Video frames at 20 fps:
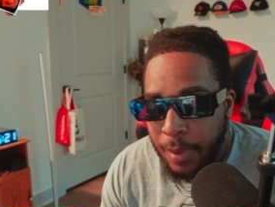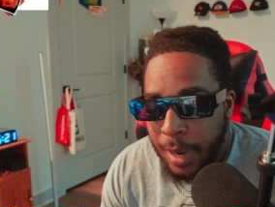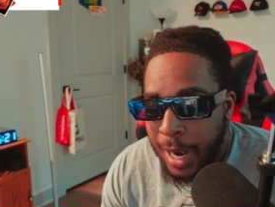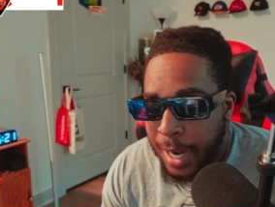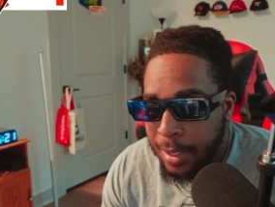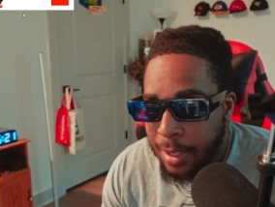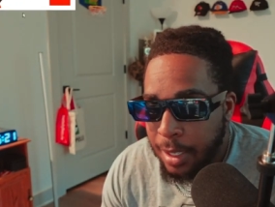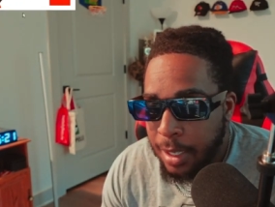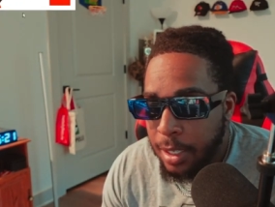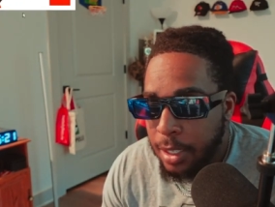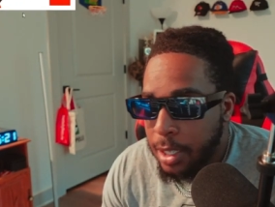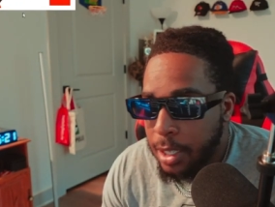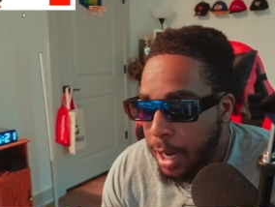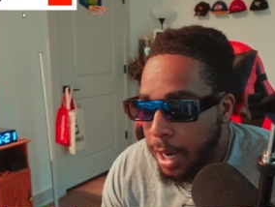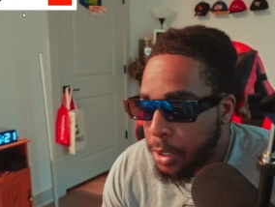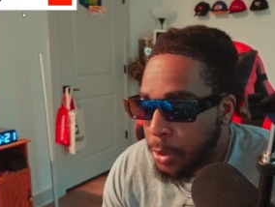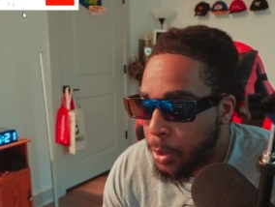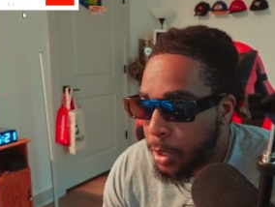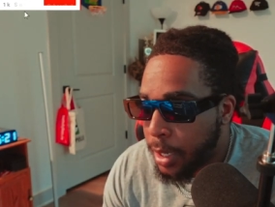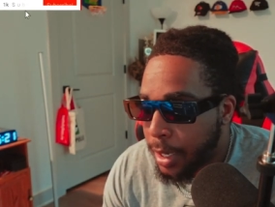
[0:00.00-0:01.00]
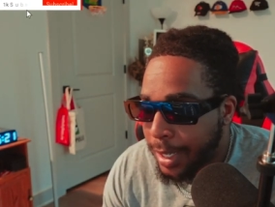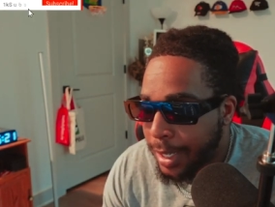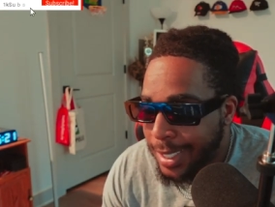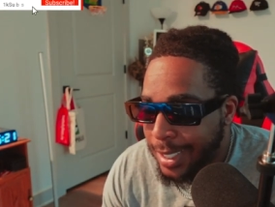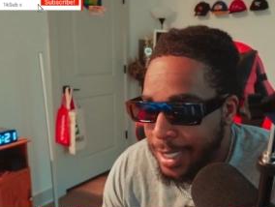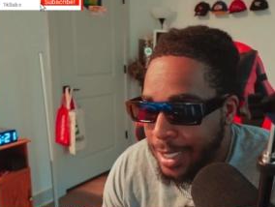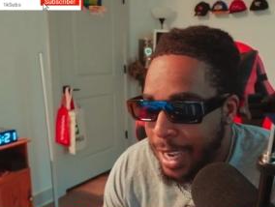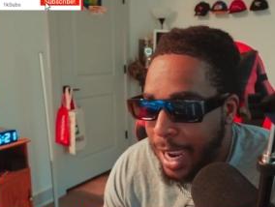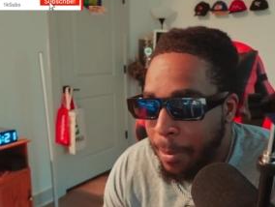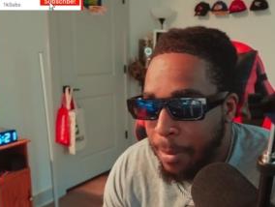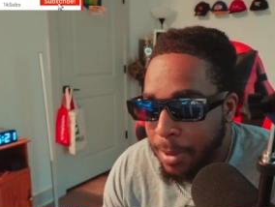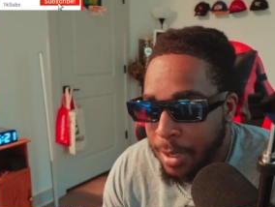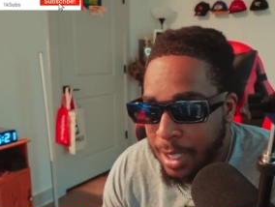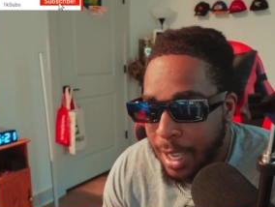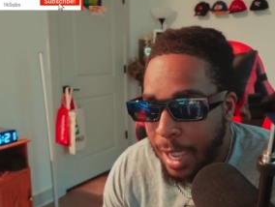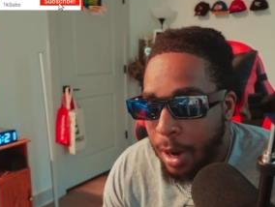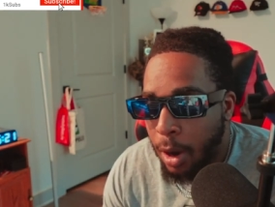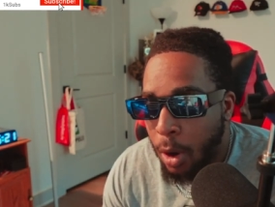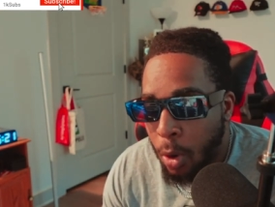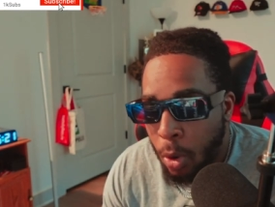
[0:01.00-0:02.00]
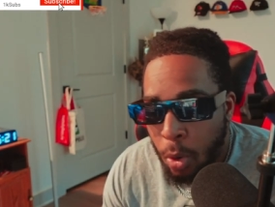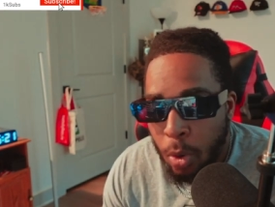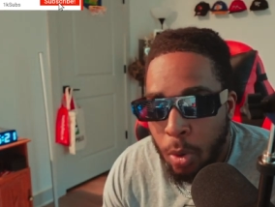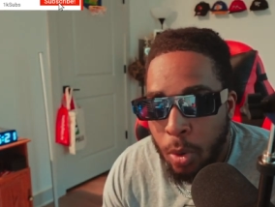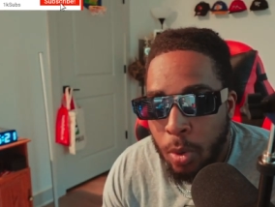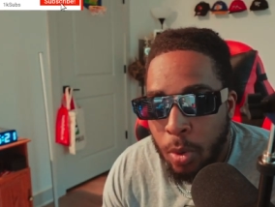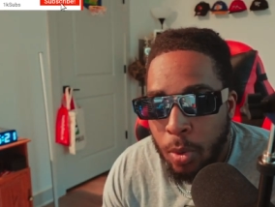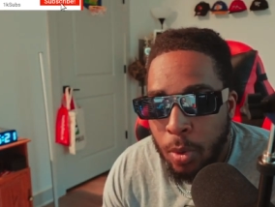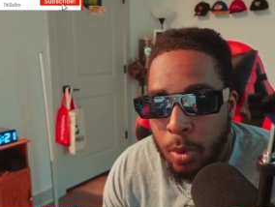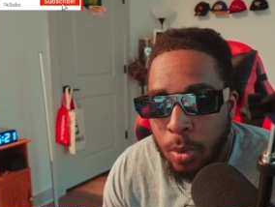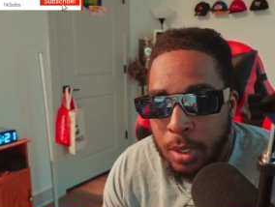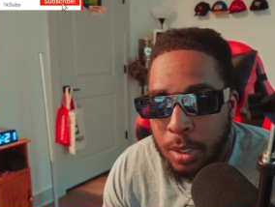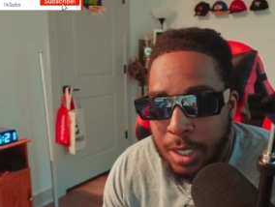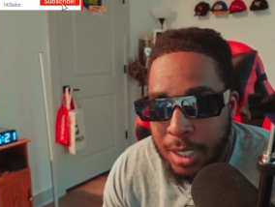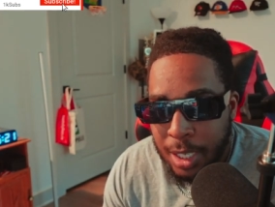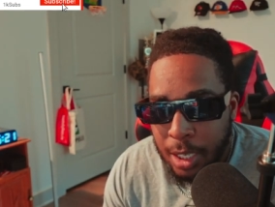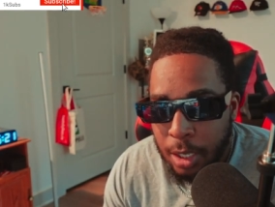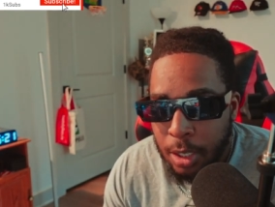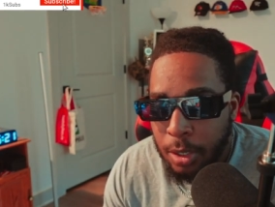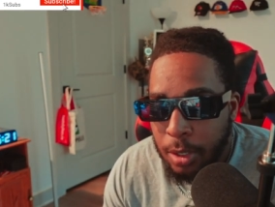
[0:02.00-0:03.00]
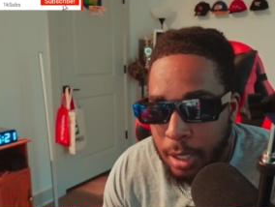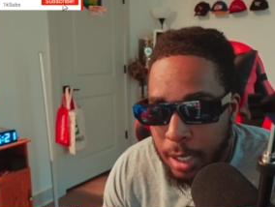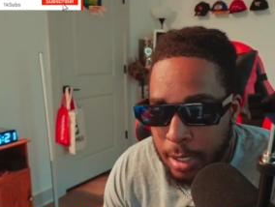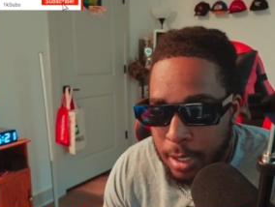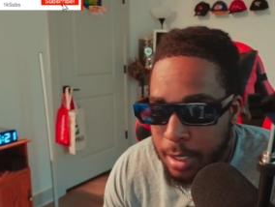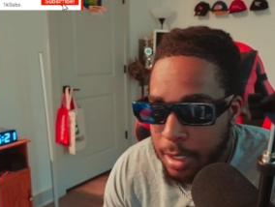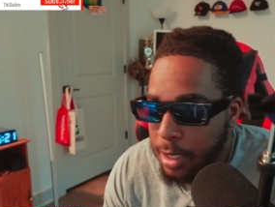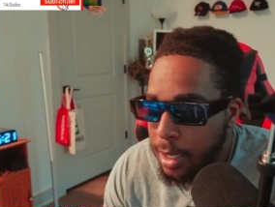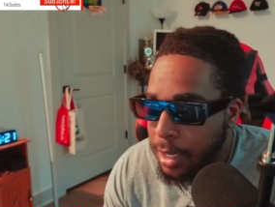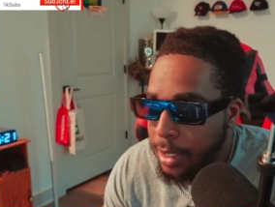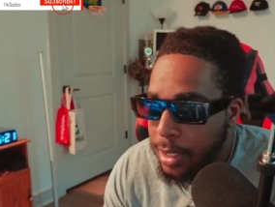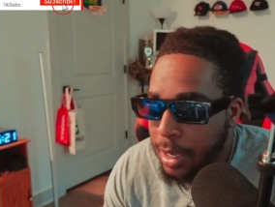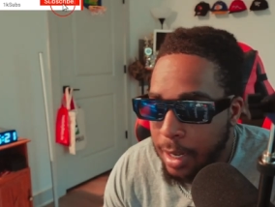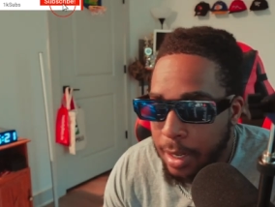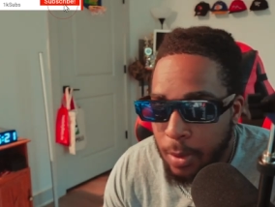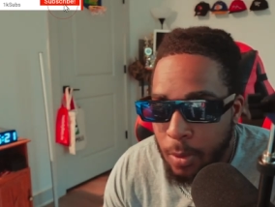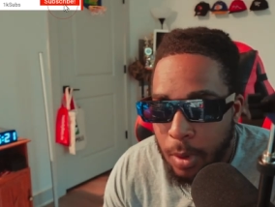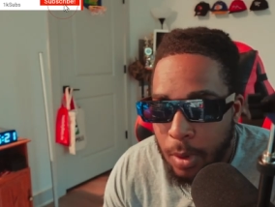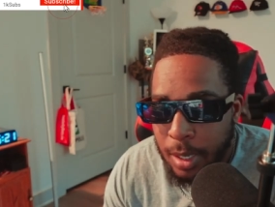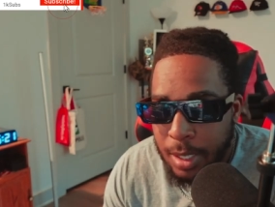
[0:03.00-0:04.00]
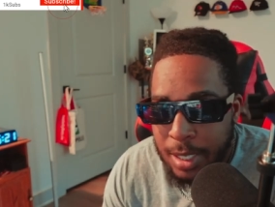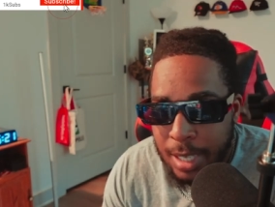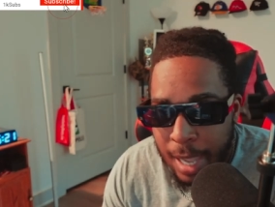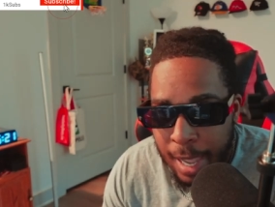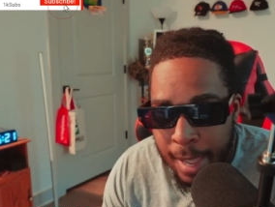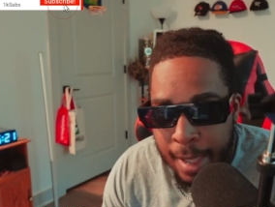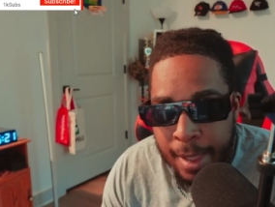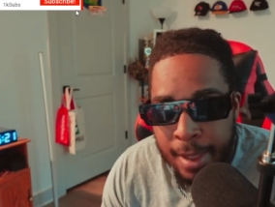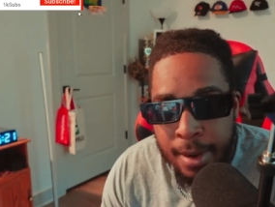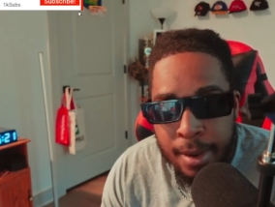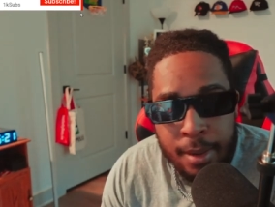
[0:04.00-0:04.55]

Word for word: Anthony Joshua can establish that old killer instinct that he once had,